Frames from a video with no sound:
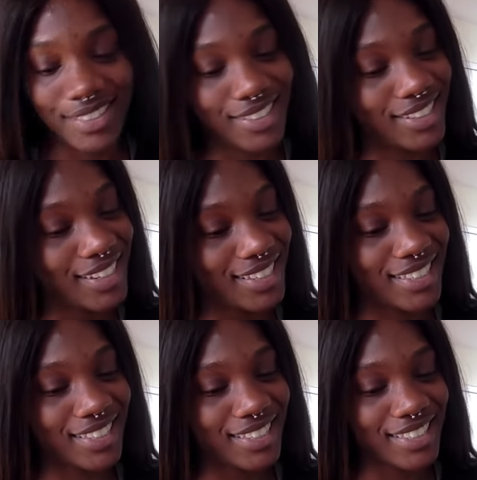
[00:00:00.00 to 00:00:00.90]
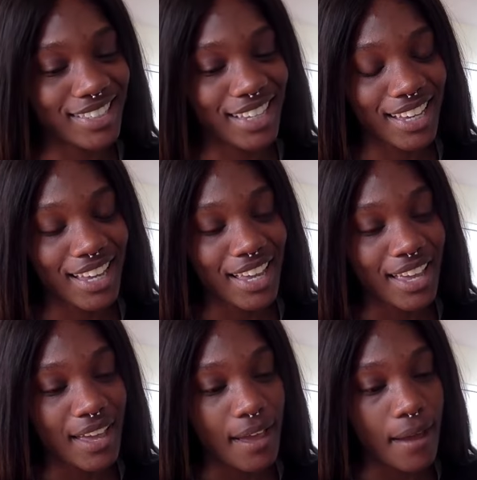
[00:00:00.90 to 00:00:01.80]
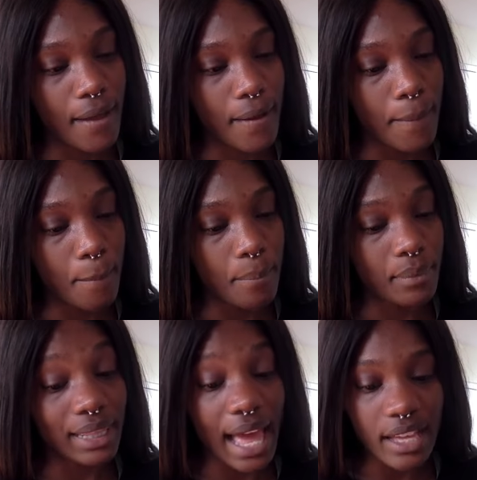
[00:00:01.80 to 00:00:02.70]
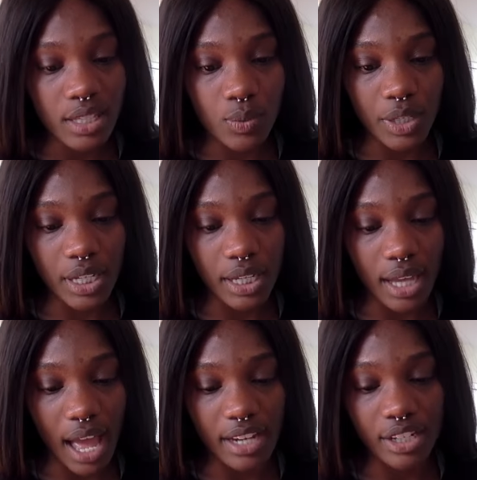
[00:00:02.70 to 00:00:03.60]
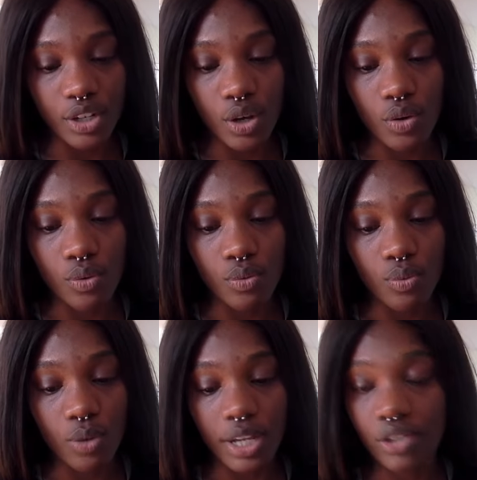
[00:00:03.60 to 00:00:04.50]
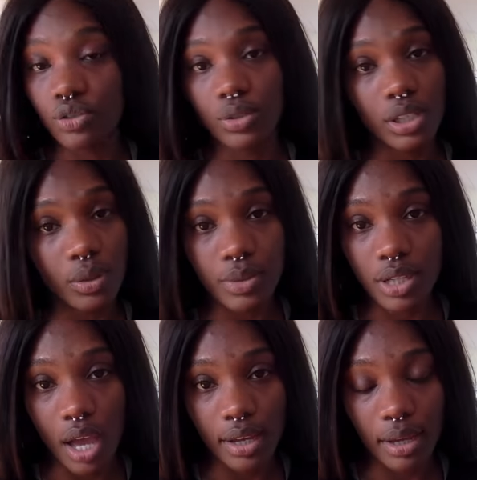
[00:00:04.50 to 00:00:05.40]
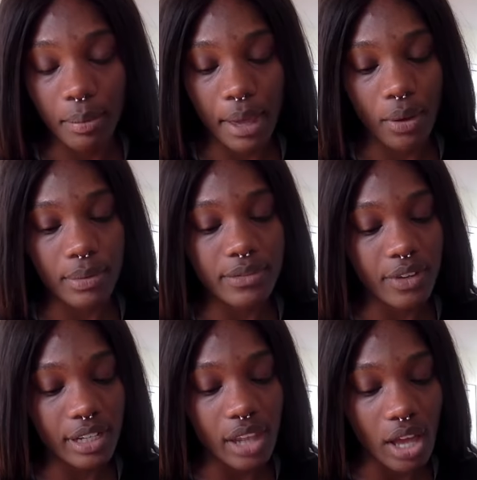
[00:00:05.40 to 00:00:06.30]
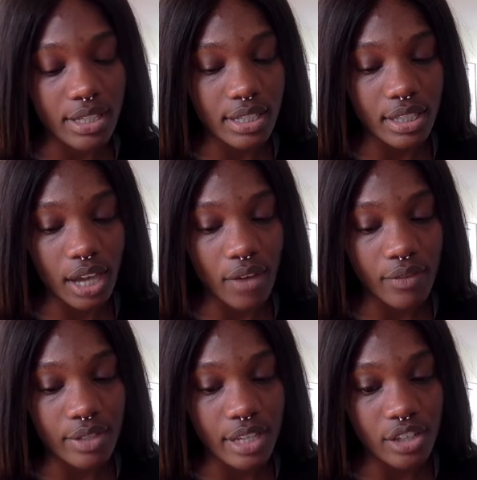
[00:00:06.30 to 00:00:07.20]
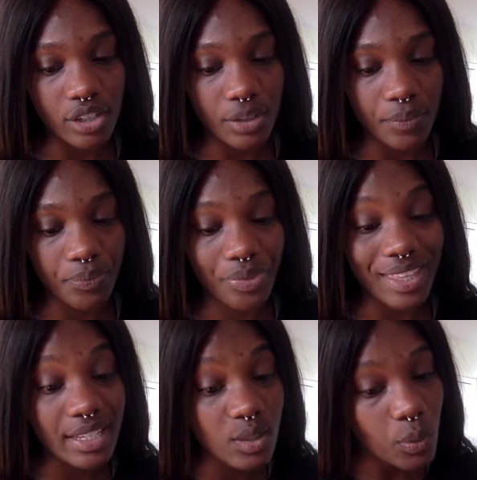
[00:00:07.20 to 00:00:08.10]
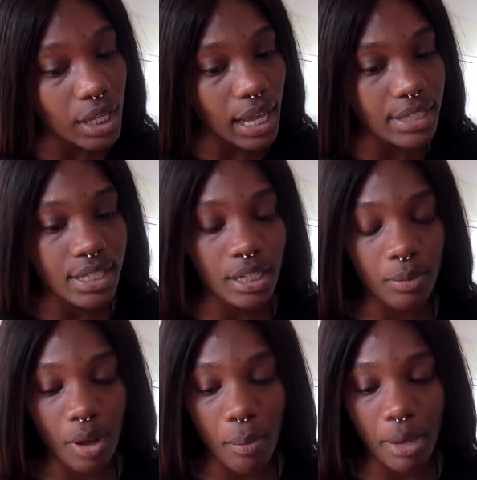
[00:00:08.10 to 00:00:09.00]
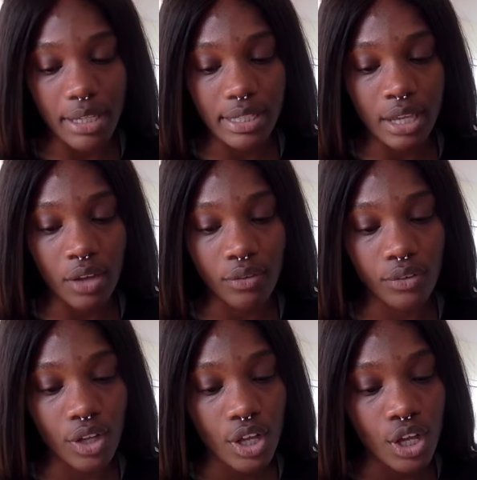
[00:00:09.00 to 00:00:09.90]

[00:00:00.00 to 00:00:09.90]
Jesus. Last week, I didn't know what Julia was talking about. I was very lost in the conversation. This week, I took it upon myself